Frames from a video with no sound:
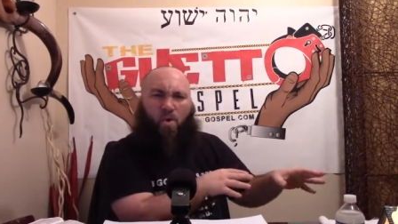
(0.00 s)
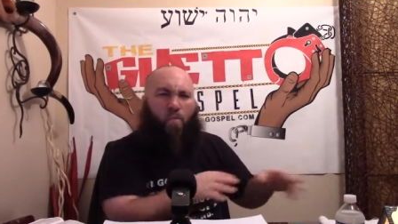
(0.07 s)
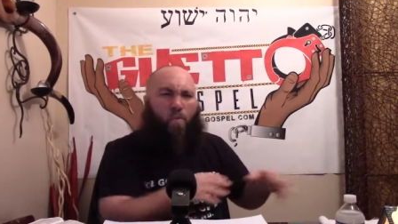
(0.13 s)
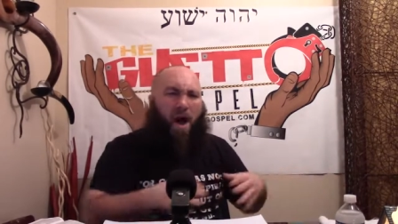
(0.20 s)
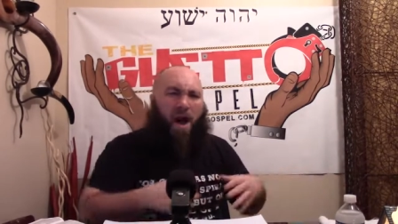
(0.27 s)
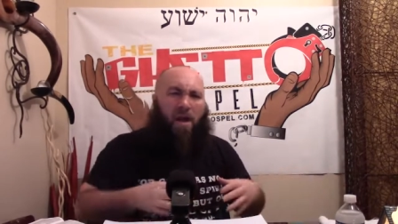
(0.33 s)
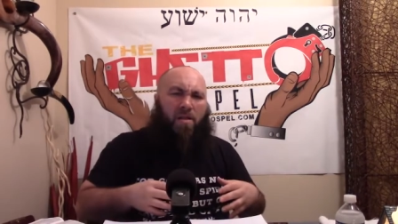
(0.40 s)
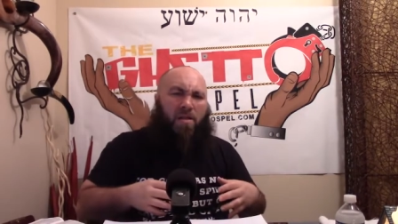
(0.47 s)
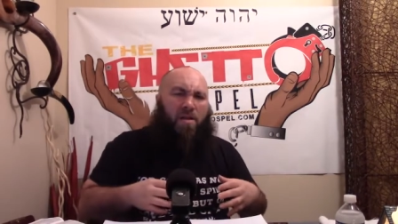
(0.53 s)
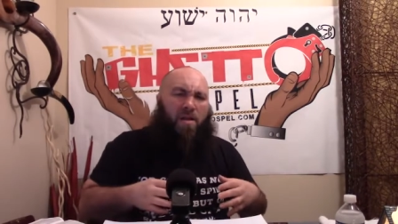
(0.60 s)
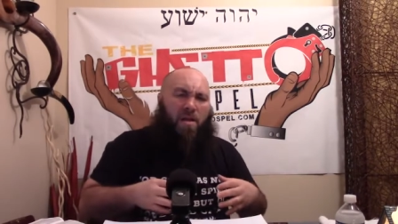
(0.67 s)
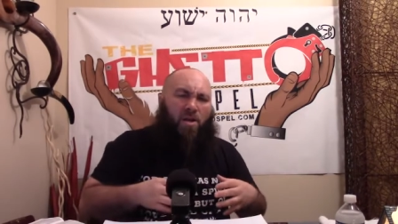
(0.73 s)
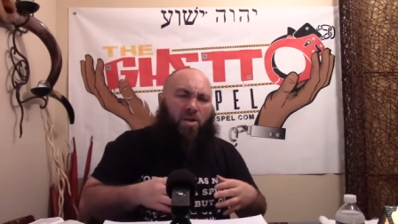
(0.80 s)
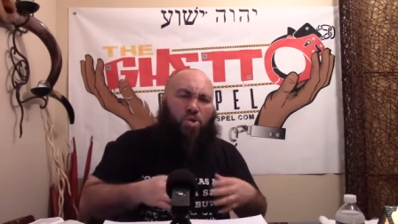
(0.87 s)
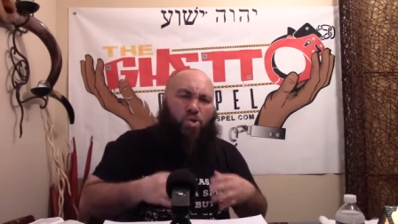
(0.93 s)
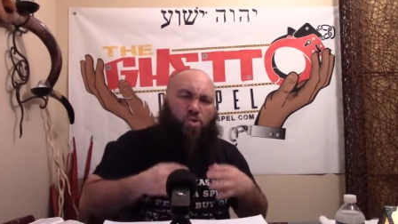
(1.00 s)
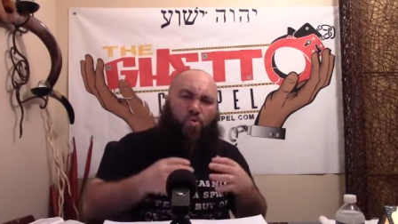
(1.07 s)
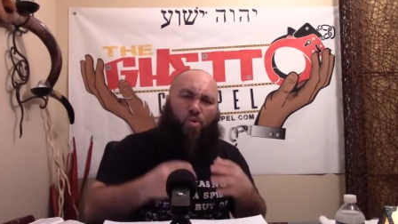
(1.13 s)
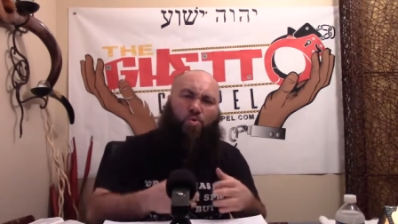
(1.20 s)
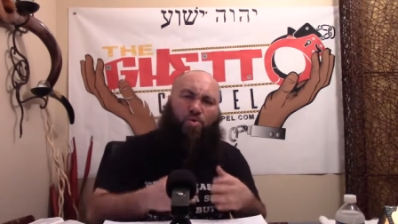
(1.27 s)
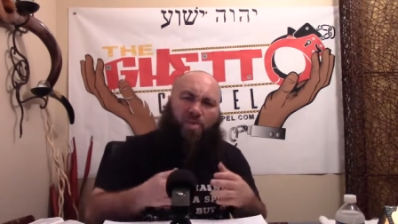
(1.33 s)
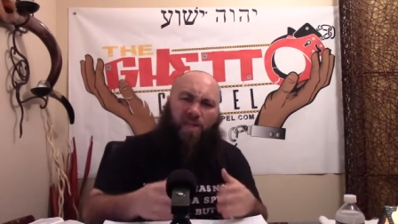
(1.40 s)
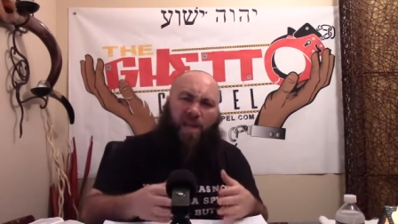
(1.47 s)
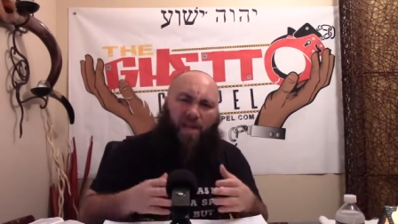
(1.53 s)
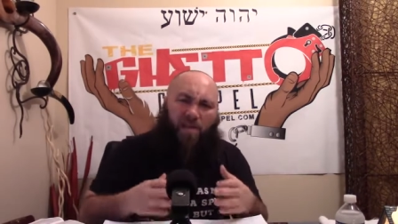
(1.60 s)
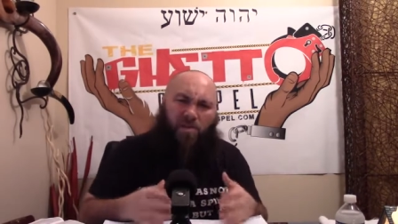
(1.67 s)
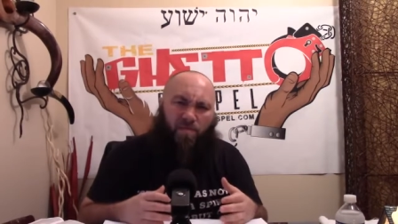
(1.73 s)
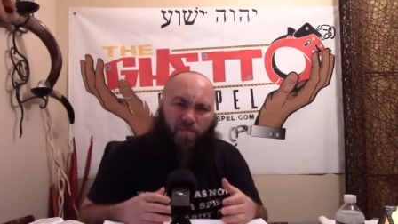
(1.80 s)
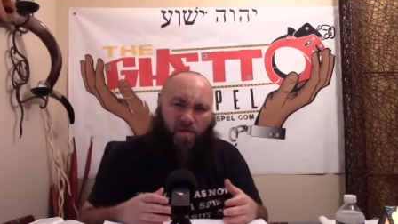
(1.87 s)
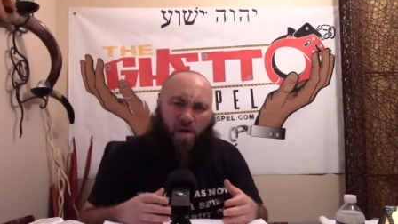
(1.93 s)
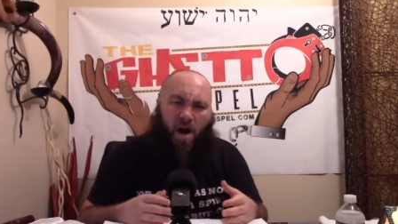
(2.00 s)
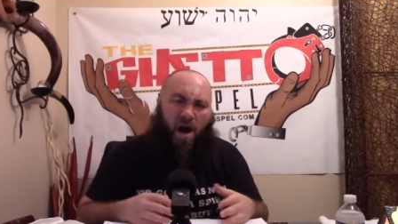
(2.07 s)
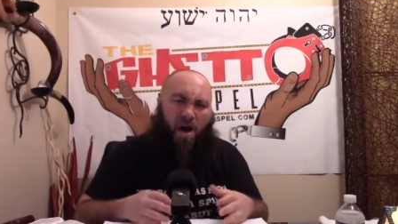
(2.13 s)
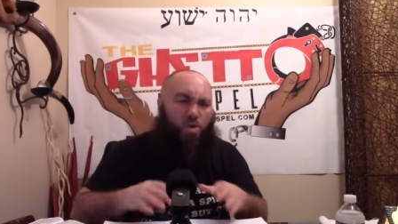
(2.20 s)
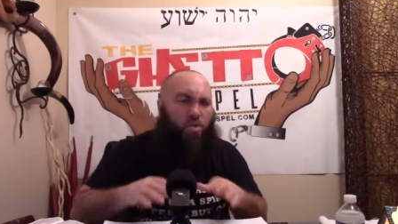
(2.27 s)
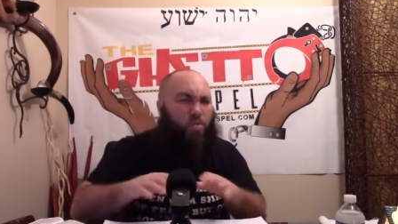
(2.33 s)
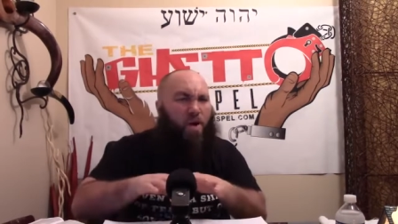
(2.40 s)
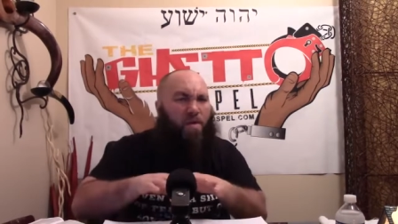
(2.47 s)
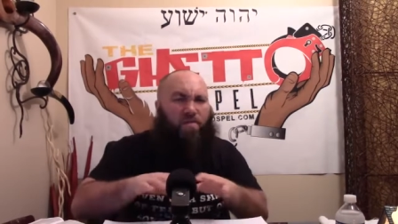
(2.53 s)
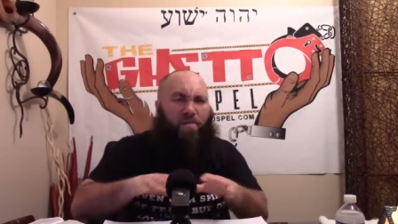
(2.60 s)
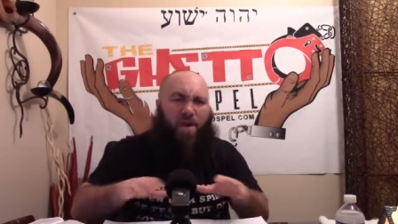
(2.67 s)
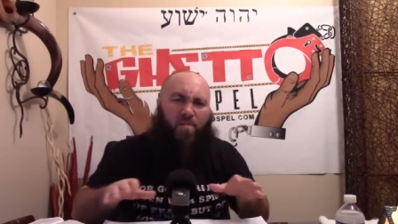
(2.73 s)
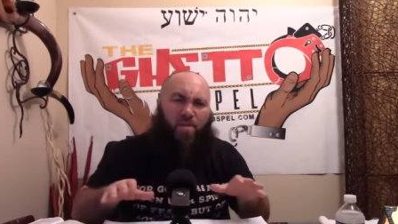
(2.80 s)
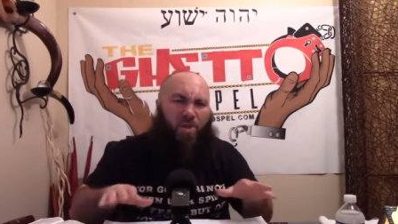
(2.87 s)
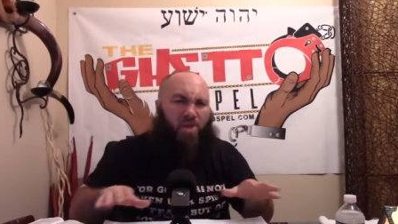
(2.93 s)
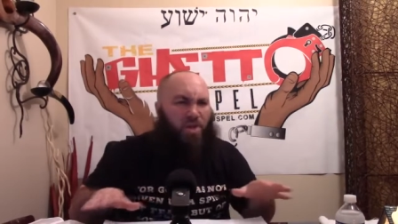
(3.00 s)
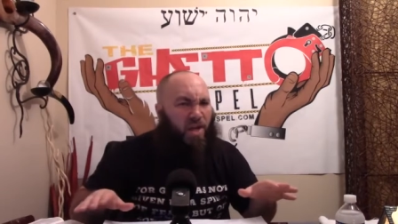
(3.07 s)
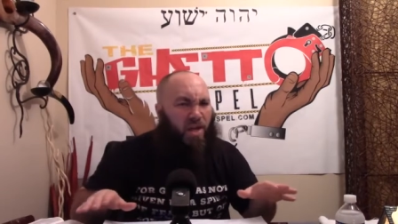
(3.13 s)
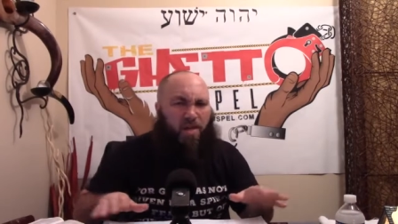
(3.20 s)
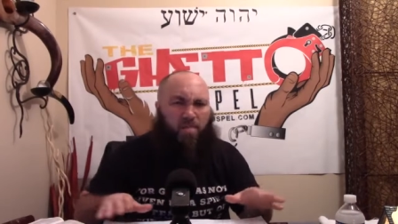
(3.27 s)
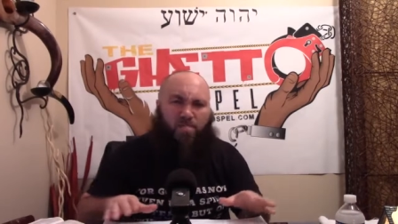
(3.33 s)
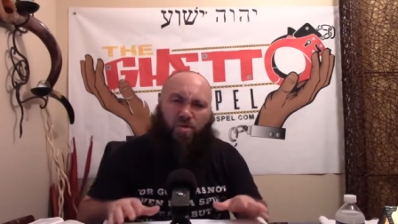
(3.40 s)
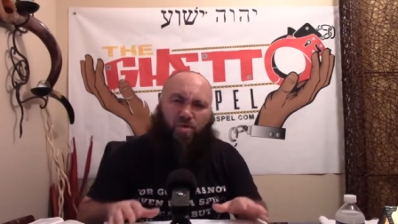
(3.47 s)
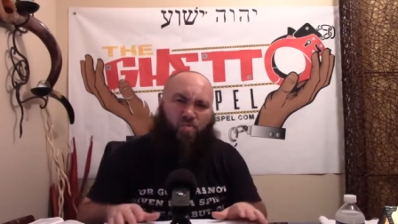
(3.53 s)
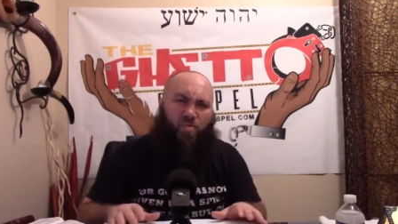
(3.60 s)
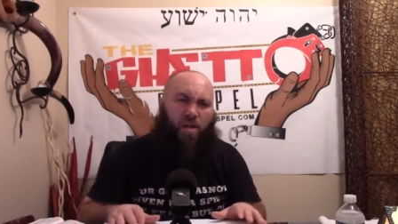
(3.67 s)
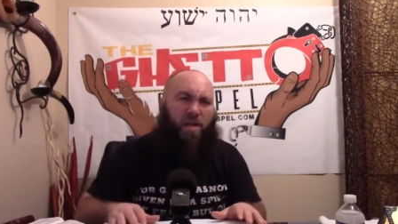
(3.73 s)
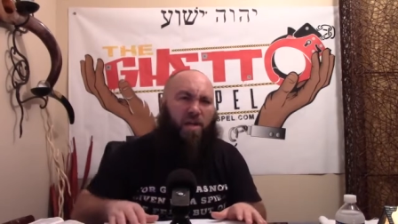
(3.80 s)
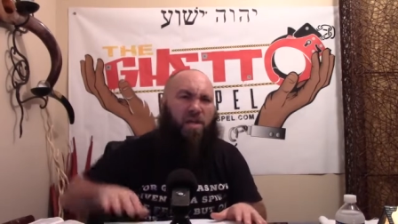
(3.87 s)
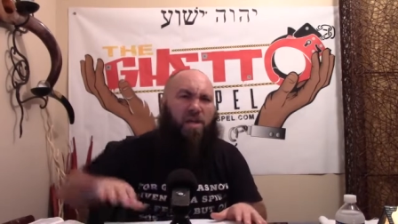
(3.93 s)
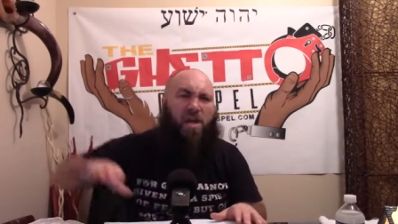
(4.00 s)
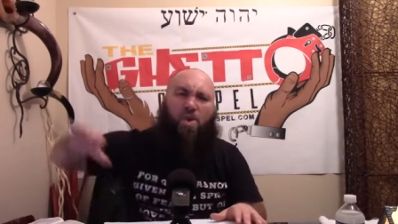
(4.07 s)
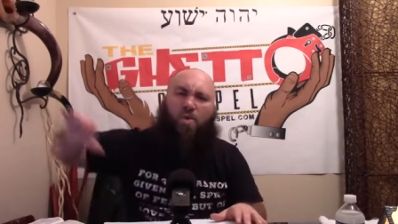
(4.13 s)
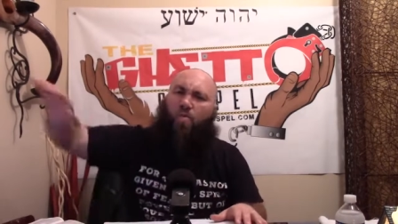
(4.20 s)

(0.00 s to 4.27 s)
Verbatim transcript: While true saints of God who are very thin in between,